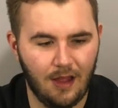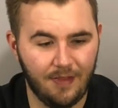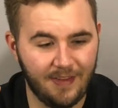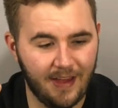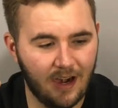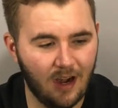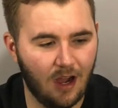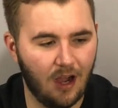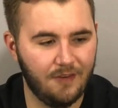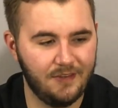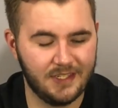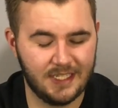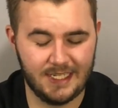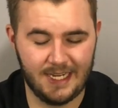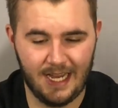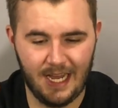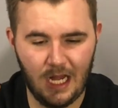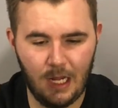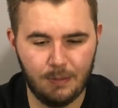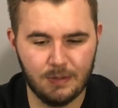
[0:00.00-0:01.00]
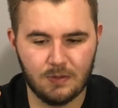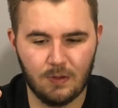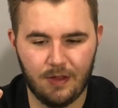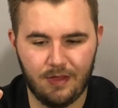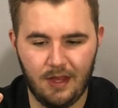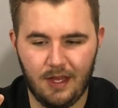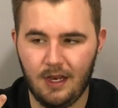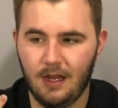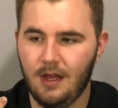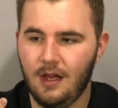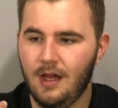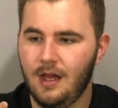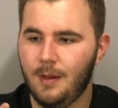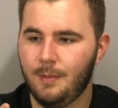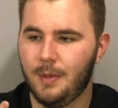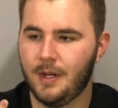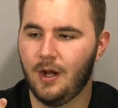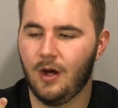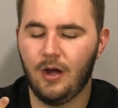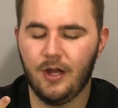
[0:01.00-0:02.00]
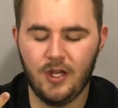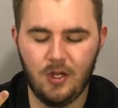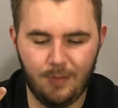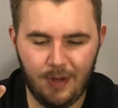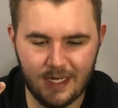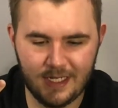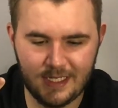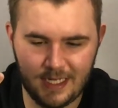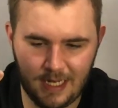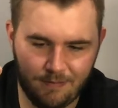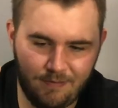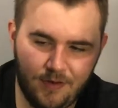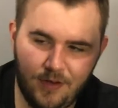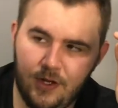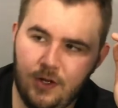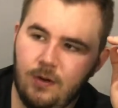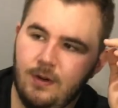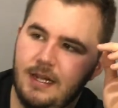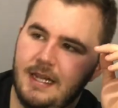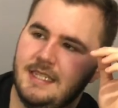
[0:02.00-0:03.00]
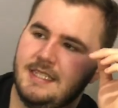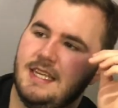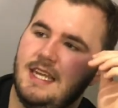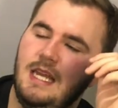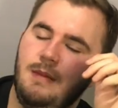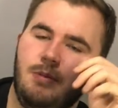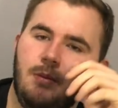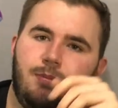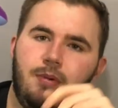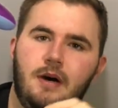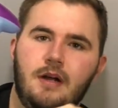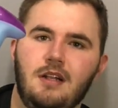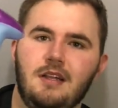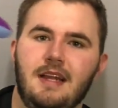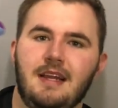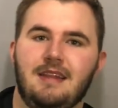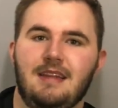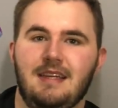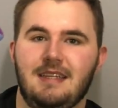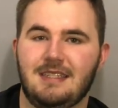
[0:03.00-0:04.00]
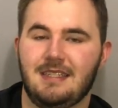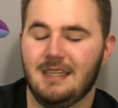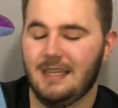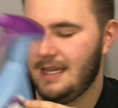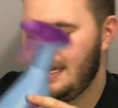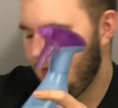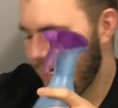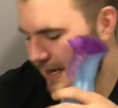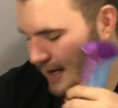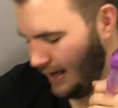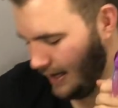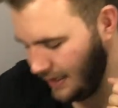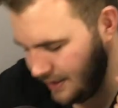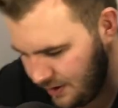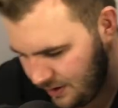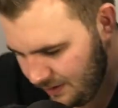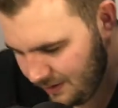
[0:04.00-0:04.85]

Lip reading: That obviously helps with it, but all you basically have to do is keep a bottle like this in your